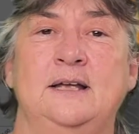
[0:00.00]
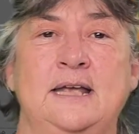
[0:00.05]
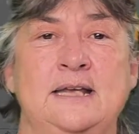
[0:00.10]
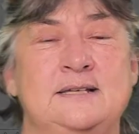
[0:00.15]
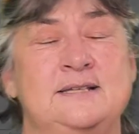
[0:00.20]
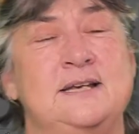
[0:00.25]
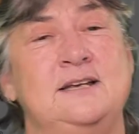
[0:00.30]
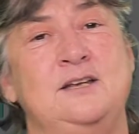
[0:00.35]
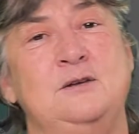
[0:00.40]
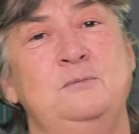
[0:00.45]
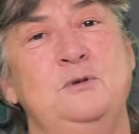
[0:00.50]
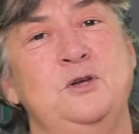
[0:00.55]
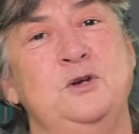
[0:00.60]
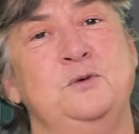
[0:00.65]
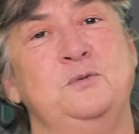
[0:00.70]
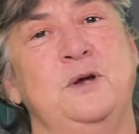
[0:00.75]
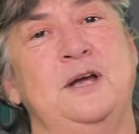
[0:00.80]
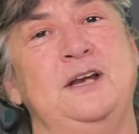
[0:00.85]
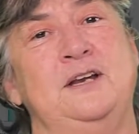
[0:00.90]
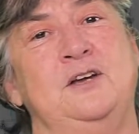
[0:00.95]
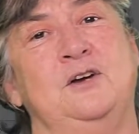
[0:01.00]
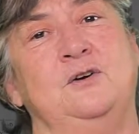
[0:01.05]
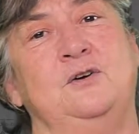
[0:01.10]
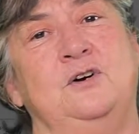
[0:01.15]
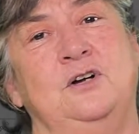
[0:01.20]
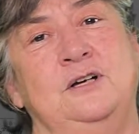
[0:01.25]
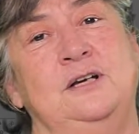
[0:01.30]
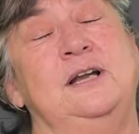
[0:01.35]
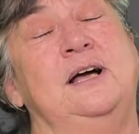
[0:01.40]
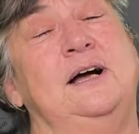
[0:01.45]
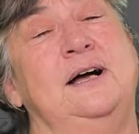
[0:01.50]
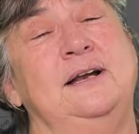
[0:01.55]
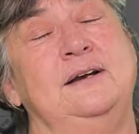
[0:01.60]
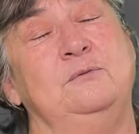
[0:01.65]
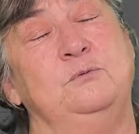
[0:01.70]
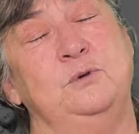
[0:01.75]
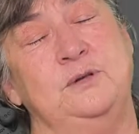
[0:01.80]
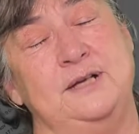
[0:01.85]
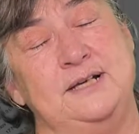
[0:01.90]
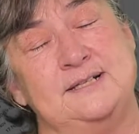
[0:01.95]
SA Commuter Radio Online,
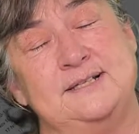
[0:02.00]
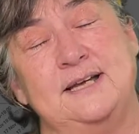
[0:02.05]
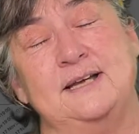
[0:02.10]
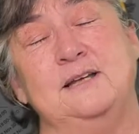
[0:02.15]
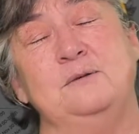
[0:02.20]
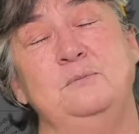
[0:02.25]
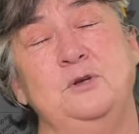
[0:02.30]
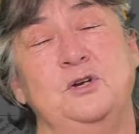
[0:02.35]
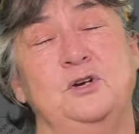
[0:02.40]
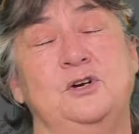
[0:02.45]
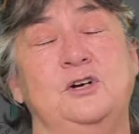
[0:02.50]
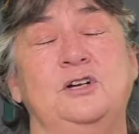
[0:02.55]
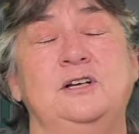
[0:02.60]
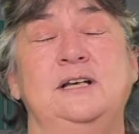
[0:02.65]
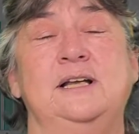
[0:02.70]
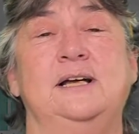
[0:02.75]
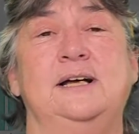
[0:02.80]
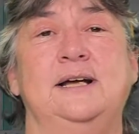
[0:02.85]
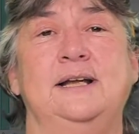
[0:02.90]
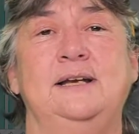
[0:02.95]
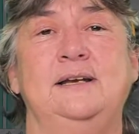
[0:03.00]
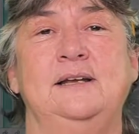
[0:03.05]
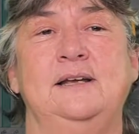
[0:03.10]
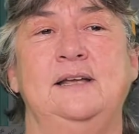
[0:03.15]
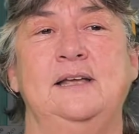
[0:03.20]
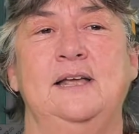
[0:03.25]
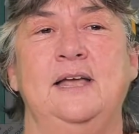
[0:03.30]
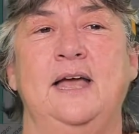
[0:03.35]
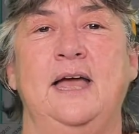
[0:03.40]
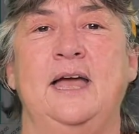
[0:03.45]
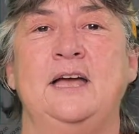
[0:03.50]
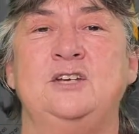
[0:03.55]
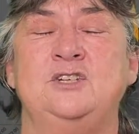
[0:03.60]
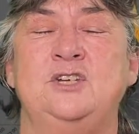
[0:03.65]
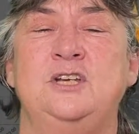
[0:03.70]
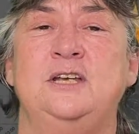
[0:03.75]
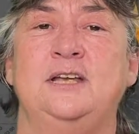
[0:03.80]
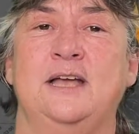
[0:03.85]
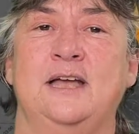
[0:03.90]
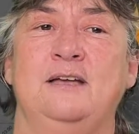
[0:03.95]
or SA Commuter Online,
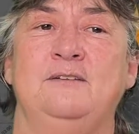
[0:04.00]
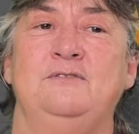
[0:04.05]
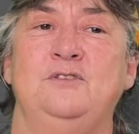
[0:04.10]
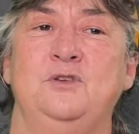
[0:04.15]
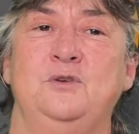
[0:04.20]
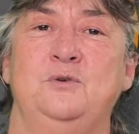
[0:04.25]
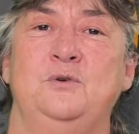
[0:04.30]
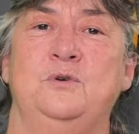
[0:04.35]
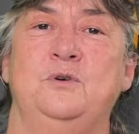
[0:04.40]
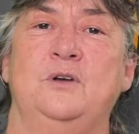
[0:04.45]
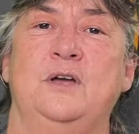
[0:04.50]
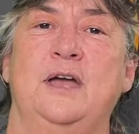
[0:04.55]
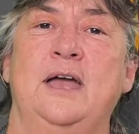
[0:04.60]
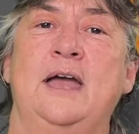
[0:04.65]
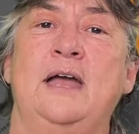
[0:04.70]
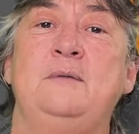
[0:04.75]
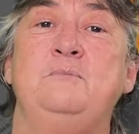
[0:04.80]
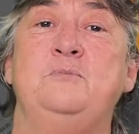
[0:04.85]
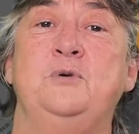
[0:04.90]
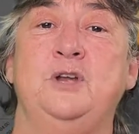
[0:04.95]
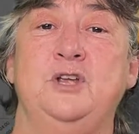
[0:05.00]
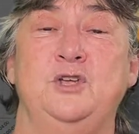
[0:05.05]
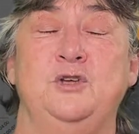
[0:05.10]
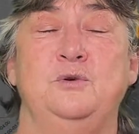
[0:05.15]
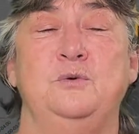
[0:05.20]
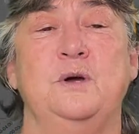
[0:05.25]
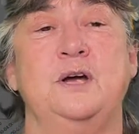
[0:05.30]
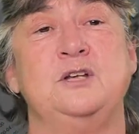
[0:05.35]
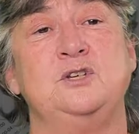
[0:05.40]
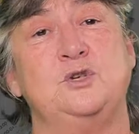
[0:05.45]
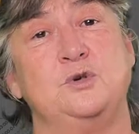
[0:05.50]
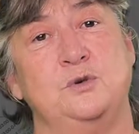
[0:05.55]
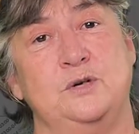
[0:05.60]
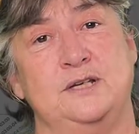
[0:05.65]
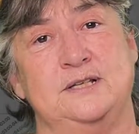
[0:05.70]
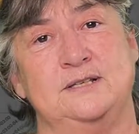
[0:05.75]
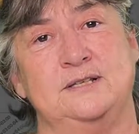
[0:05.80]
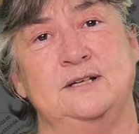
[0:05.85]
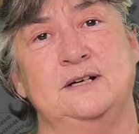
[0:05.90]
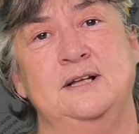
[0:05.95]
actually gave you and bring you a
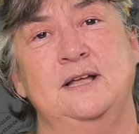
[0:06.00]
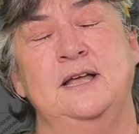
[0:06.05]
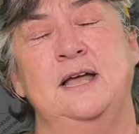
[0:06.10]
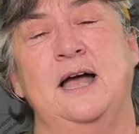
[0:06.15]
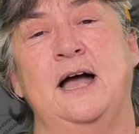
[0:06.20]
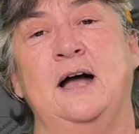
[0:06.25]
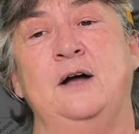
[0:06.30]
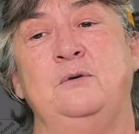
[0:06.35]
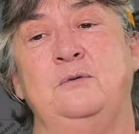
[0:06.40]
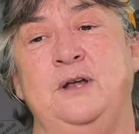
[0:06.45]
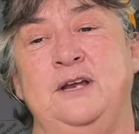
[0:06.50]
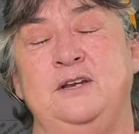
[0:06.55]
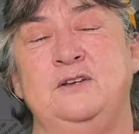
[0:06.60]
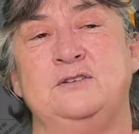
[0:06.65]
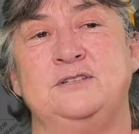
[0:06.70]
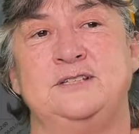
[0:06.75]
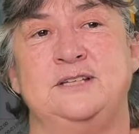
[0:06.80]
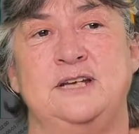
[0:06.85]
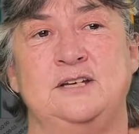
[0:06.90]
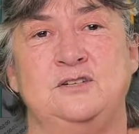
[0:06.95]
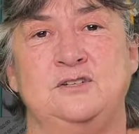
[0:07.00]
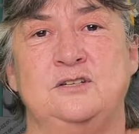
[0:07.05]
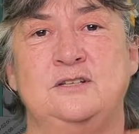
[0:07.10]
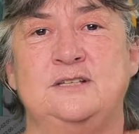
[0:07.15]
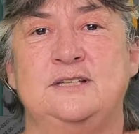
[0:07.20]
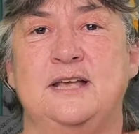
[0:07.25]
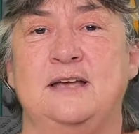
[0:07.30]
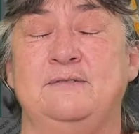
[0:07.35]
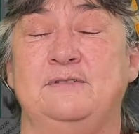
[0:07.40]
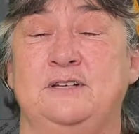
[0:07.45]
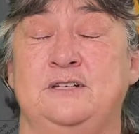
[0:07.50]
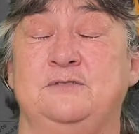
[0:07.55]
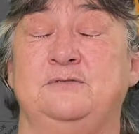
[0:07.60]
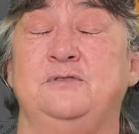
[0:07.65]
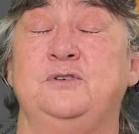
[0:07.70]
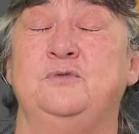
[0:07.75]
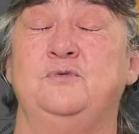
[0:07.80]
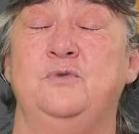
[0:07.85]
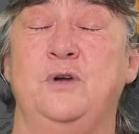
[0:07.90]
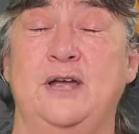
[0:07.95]
choice. Our radio stations have a
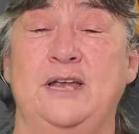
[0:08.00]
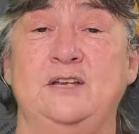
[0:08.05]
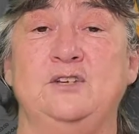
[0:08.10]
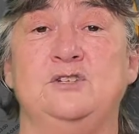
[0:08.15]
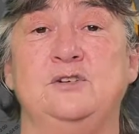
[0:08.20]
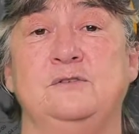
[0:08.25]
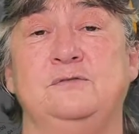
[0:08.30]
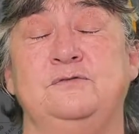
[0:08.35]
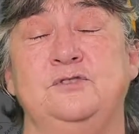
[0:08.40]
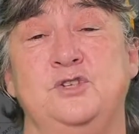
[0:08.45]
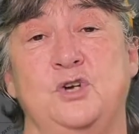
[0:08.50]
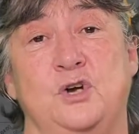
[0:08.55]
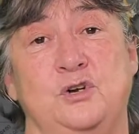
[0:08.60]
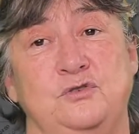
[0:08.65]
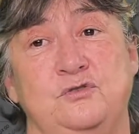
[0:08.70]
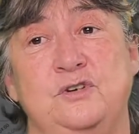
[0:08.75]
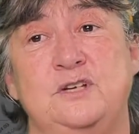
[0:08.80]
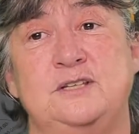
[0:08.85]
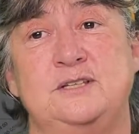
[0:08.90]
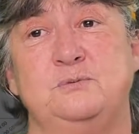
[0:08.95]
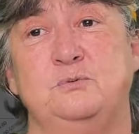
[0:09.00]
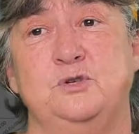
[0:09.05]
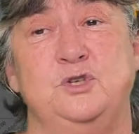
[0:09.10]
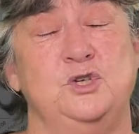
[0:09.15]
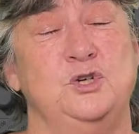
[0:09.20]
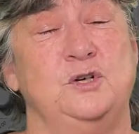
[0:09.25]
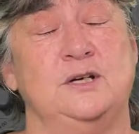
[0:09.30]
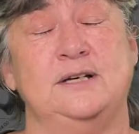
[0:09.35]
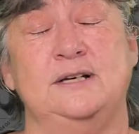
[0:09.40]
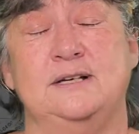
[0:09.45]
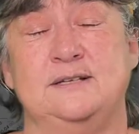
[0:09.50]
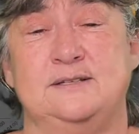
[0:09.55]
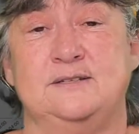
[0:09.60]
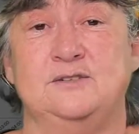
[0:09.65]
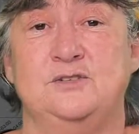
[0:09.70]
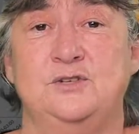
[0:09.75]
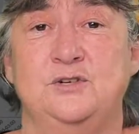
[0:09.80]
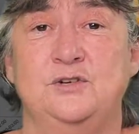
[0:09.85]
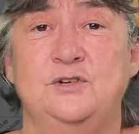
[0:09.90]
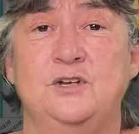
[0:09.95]
different range of genres which you can listen
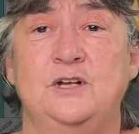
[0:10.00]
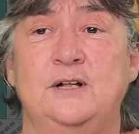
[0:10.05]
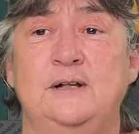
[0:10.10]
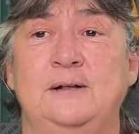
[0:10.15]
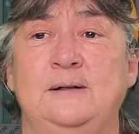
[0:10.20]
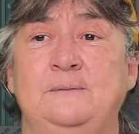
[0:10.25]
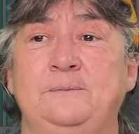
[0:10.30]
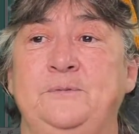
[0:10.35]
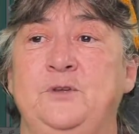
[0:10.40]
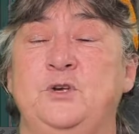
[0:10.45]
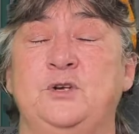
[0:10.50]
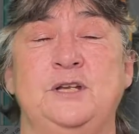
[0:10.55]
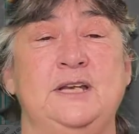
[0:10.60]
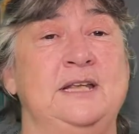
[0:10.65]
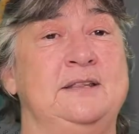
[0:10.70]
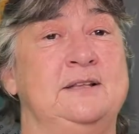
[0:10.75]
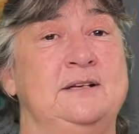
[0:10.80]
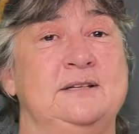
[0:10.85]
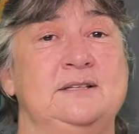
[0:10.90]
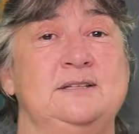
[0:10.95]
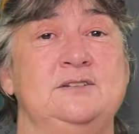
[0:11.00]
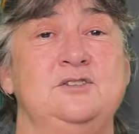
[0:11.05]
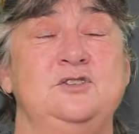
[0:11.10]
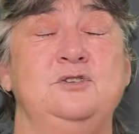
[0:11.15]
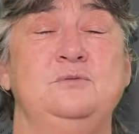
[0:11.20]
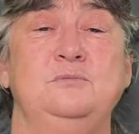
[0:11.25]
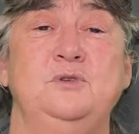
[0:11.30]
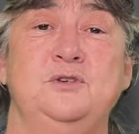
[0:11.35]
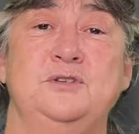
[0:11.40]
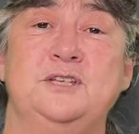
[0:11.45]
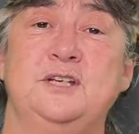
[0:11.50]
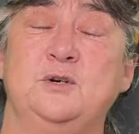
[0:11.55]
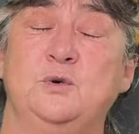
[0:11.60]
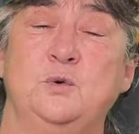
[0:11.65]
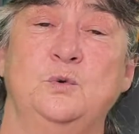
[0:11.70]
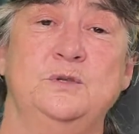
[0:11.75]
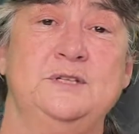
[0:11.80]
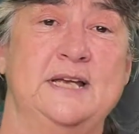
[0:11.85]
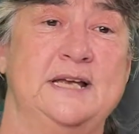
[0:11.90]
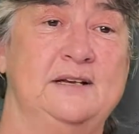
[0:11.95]
to. You can either listen to music
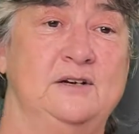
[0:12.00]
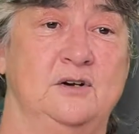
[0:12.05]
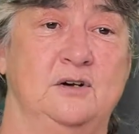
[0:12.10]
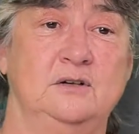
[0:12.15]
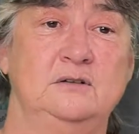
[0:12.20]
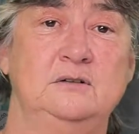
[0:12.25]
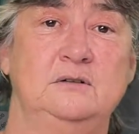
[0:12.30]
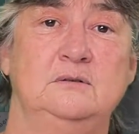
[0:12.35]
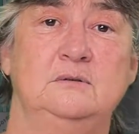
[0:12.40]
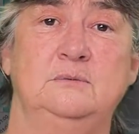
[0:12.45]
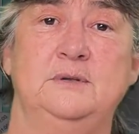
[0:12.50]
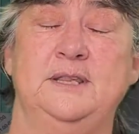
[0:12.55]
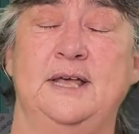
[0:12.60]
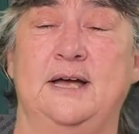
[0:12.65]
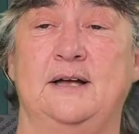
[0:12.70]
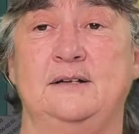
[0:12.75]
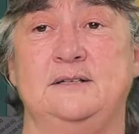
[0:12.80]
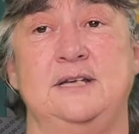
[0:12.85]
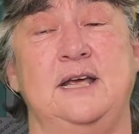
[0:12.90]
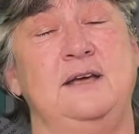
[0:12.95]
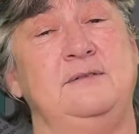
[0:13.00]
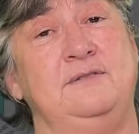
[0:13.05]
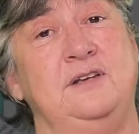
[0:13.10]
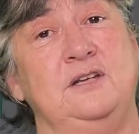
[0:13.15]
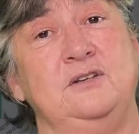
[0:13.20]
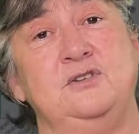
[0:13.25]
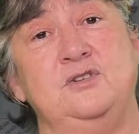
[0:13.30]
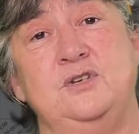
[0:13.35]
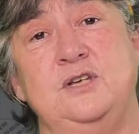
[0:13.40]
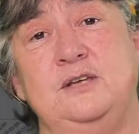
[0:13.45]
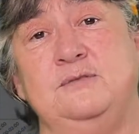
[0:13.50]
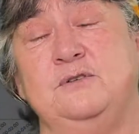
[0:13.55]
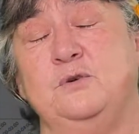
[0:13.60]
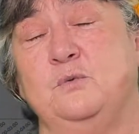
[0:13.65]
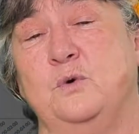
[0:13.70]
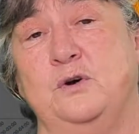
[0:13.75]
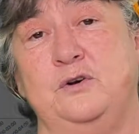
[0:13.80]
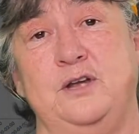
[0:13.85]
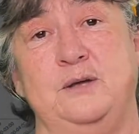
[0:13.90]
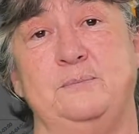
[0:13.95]
all day long without having to even
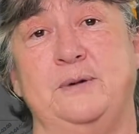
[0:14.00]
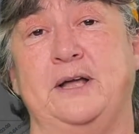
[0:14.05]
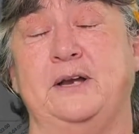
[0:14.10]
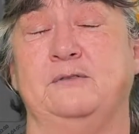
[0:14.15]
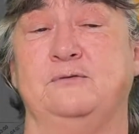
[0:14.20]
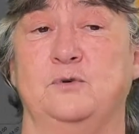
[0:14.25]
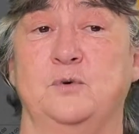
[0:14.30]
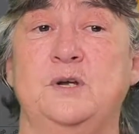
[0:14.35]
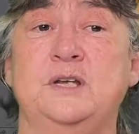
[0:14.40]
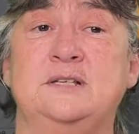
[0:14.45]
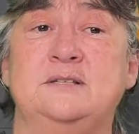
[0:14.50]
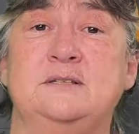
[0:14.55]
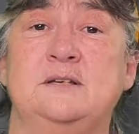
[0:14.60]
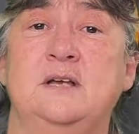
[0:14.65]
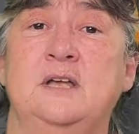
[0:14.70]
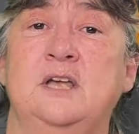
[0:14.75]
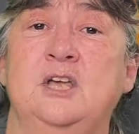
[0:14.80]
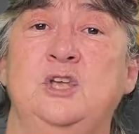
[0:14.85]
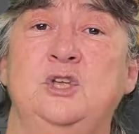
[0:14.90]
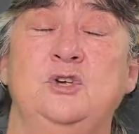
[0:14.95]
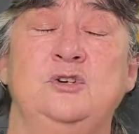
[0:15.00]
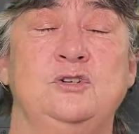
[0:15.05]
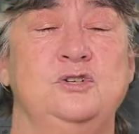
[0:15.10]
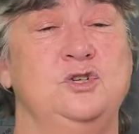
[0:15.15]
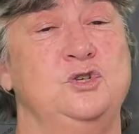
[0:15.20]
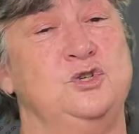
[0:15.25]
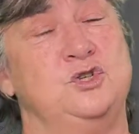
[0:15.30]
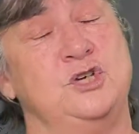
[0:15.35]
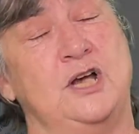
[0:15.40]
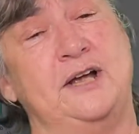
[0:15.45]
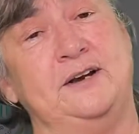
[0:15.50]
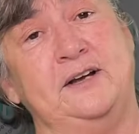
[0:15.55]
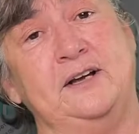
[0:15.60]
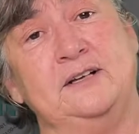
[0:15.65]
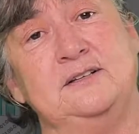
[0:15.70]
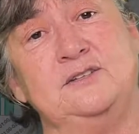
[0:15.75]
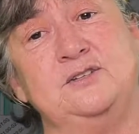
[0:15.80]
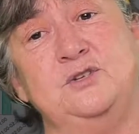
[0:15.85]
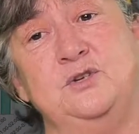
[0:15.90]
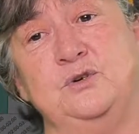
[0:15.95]
worry about a voice. You can do
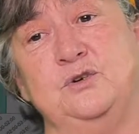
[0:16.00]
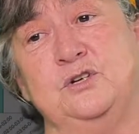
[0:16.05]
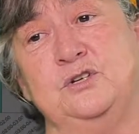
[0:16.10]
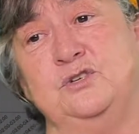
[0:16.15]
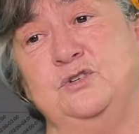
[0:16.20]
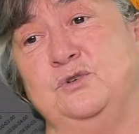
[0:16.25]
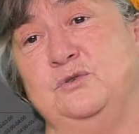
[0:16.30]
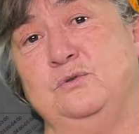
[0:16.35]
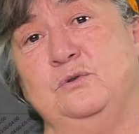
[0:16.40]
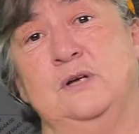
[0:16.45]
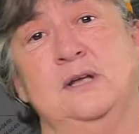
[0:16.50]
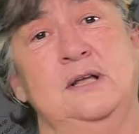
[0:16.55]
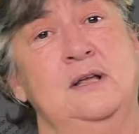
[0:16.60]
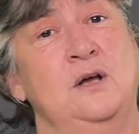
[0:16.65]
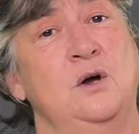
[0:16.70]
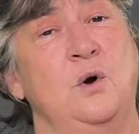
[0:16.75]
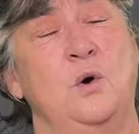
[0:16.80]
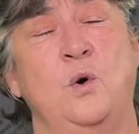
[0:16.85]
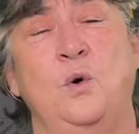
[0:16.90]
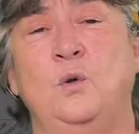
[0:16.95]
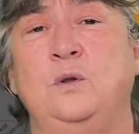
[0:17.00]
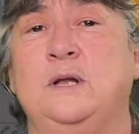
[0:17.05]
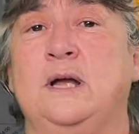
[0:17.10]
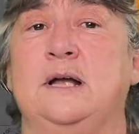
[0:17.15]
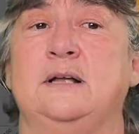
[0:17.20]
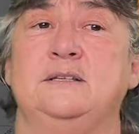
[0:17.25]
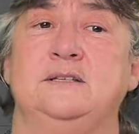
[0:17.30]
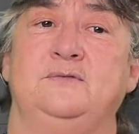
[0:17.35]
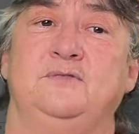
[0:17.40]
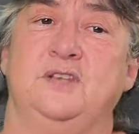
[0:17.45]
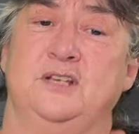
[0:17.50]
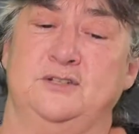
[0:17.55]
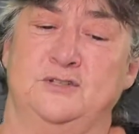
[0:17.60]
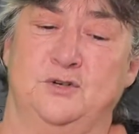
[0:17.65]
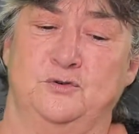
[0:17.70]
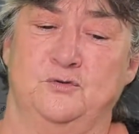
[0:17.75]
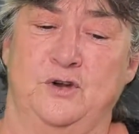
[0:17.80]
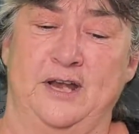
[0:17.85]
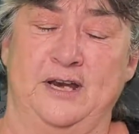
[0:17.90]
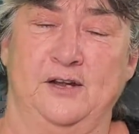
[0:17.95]
shout-outs, you can do all kinds of things
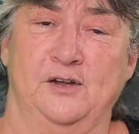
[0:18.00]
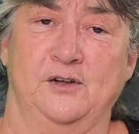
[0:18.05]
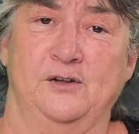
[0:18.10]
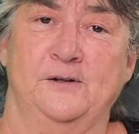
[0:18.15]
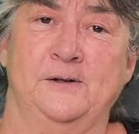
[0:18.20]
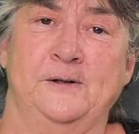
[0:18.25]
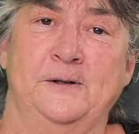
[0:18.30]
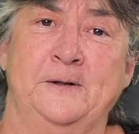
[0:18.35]
on radio.